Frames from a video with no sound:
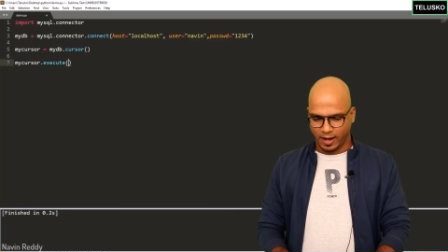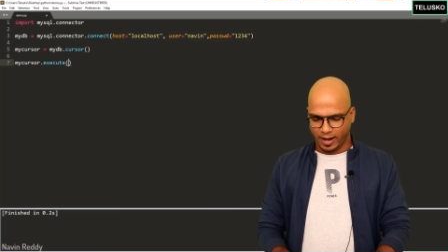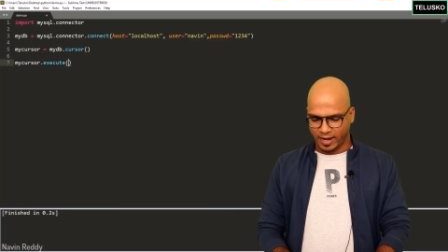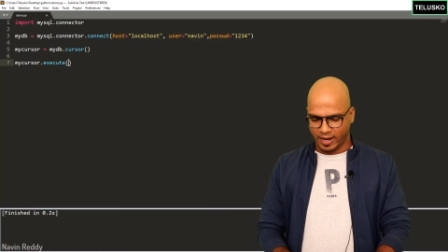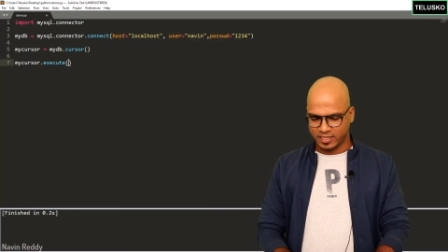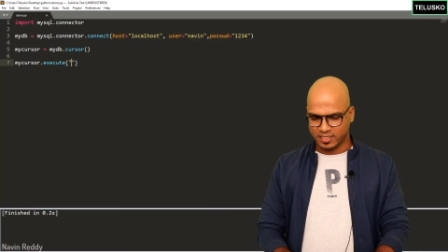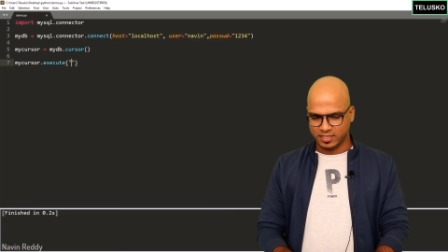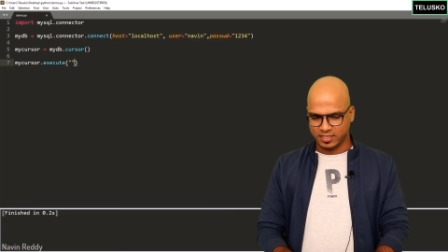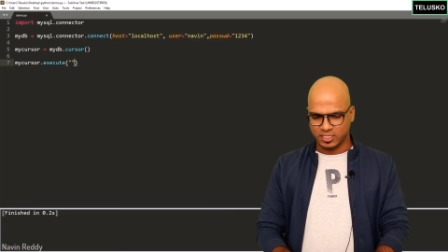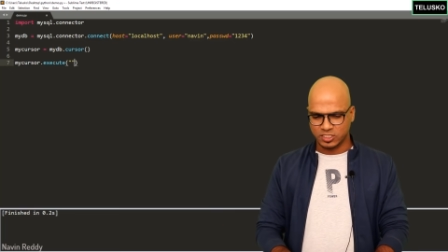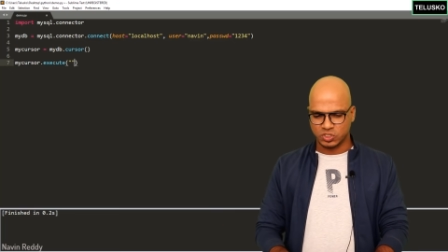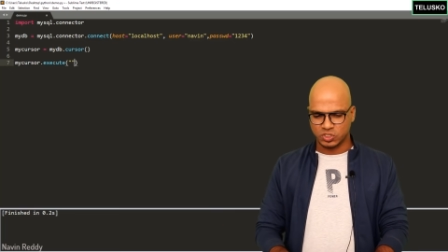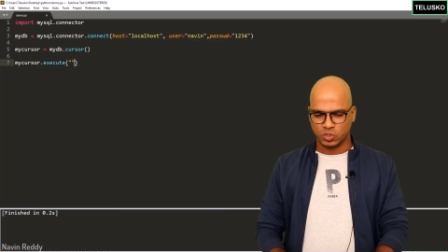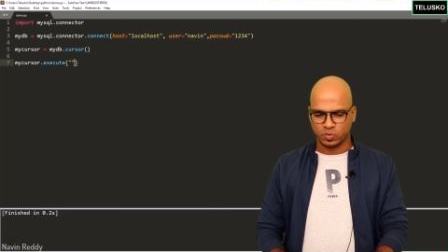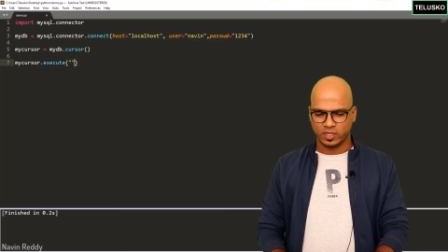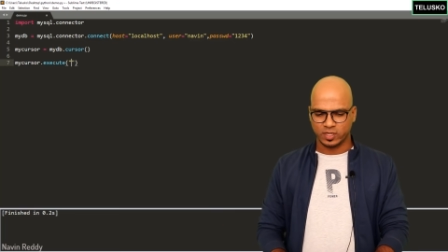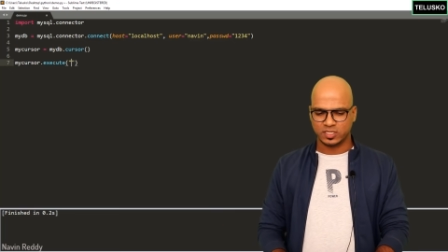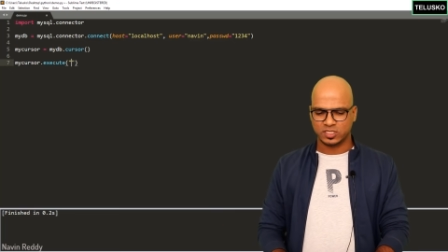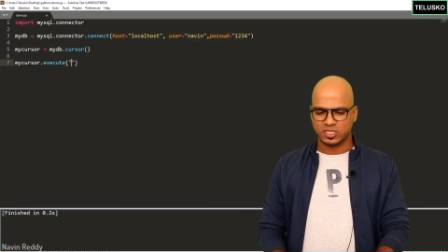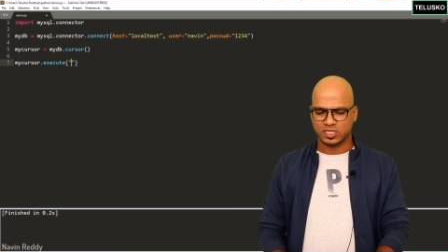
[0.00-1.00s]
And in this,
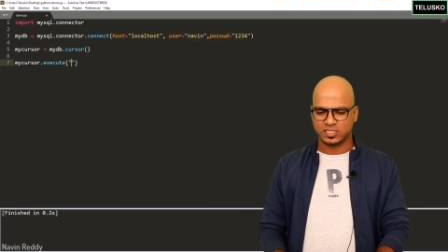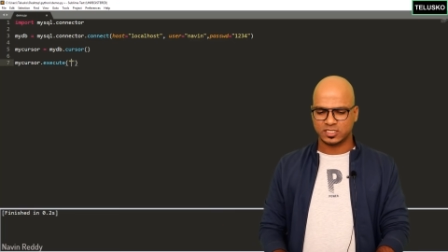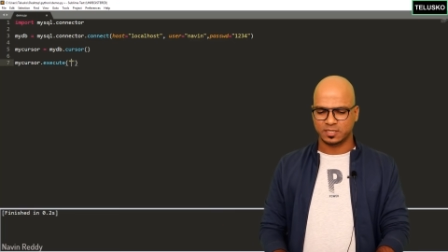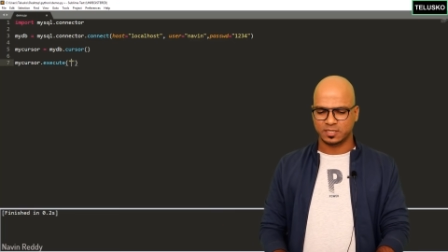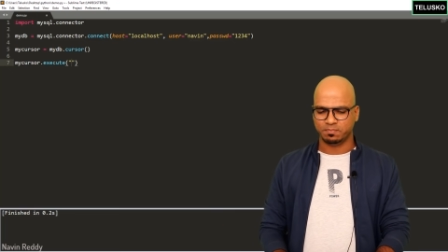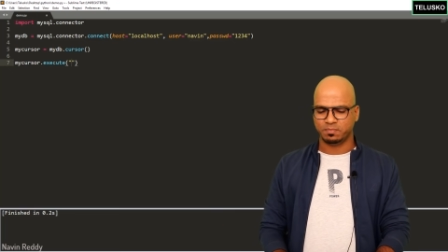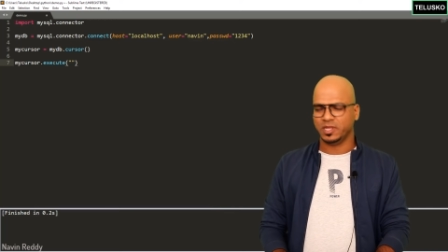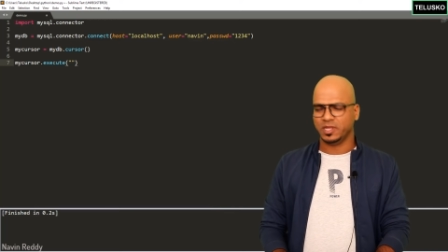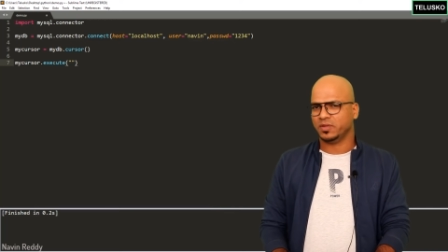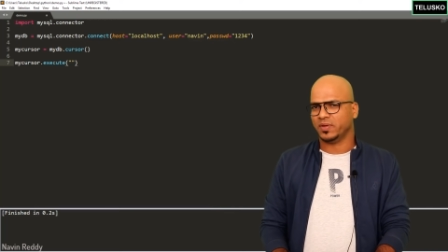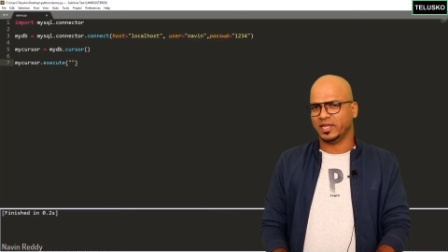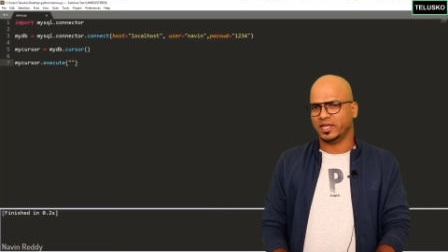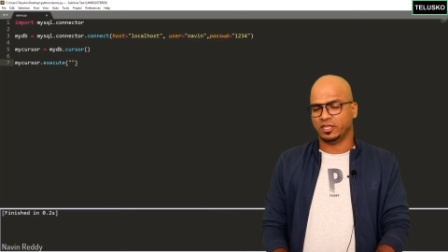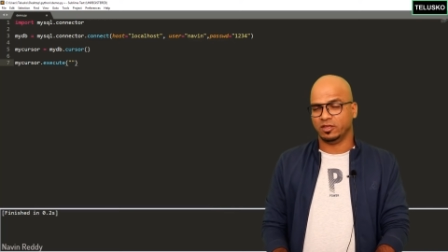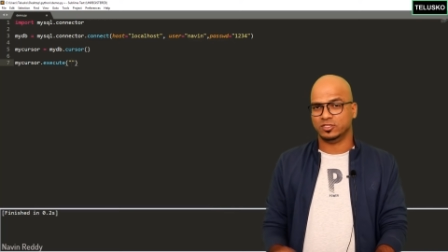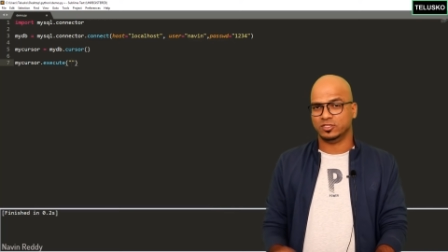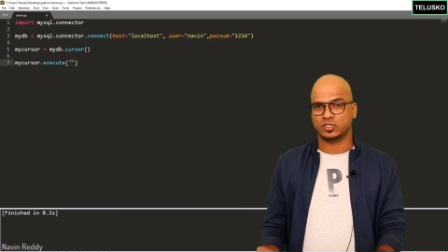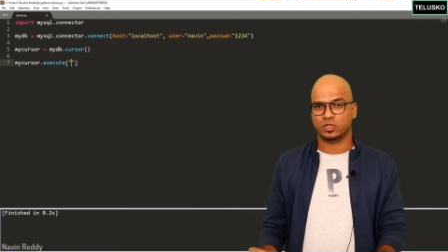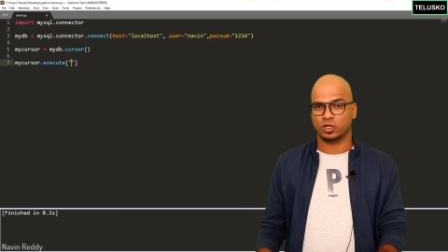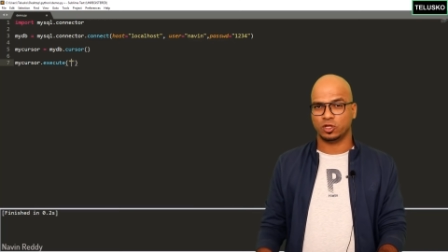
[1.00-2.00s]
you can just simply write
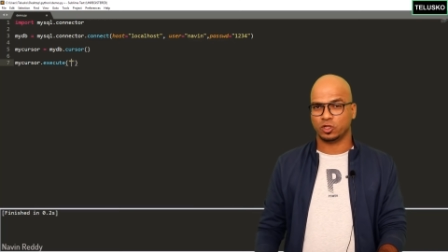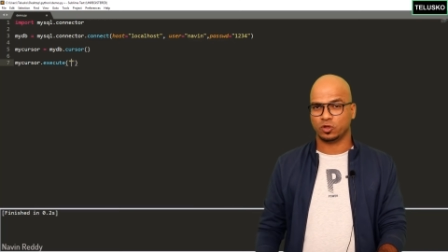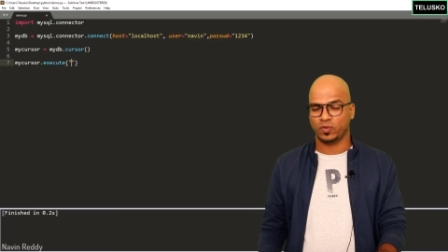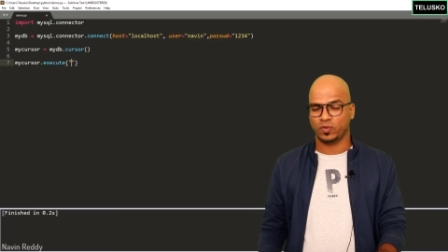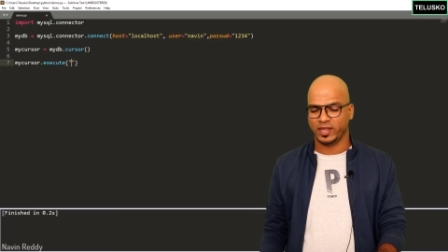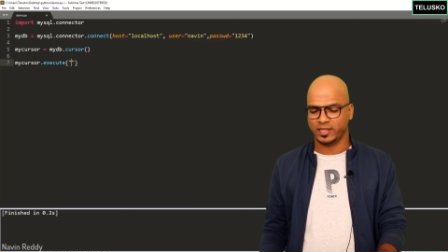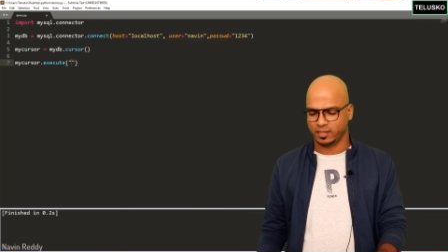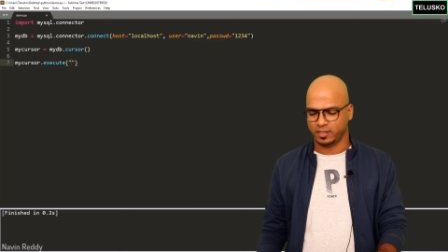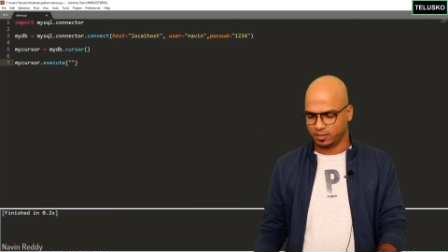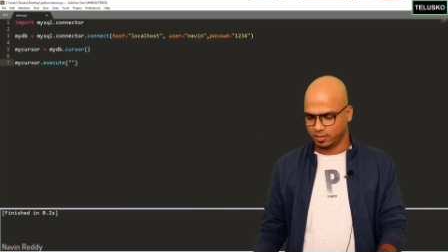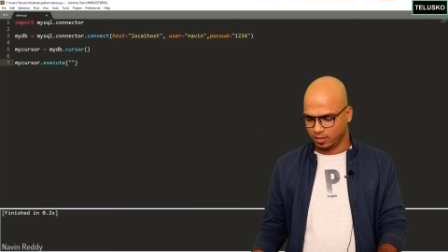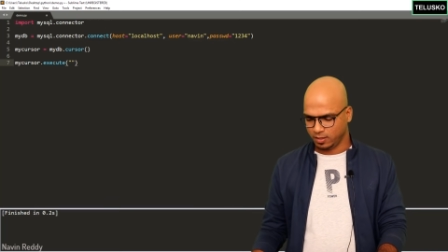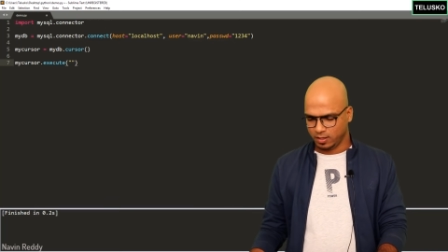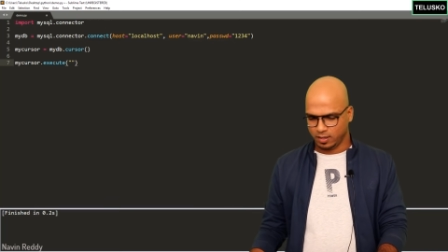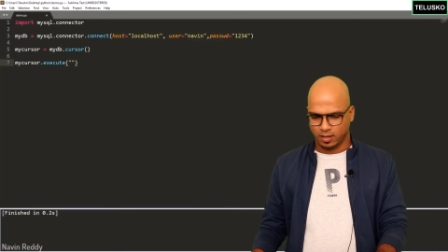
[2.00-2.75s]
your SQL query.